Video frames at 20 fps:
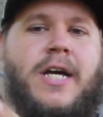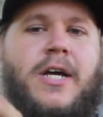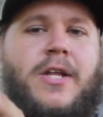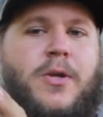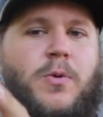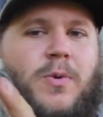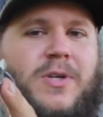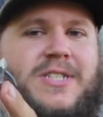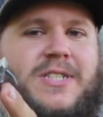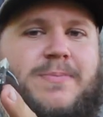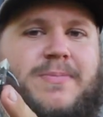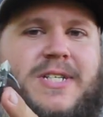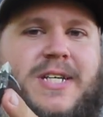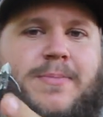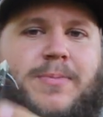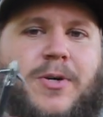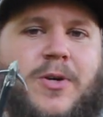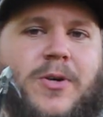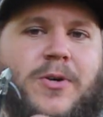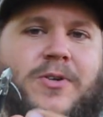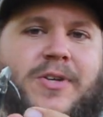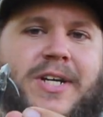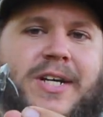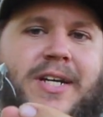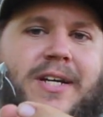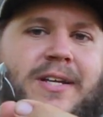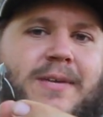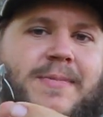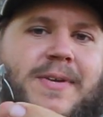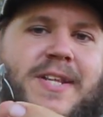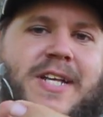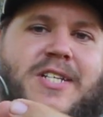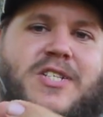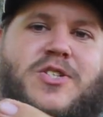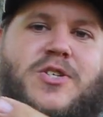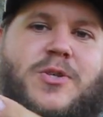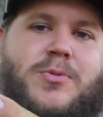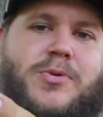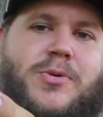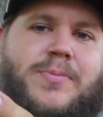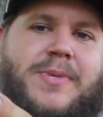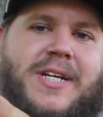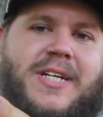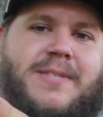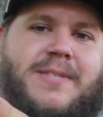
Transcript: There was some tip curling. I mean, that's super to be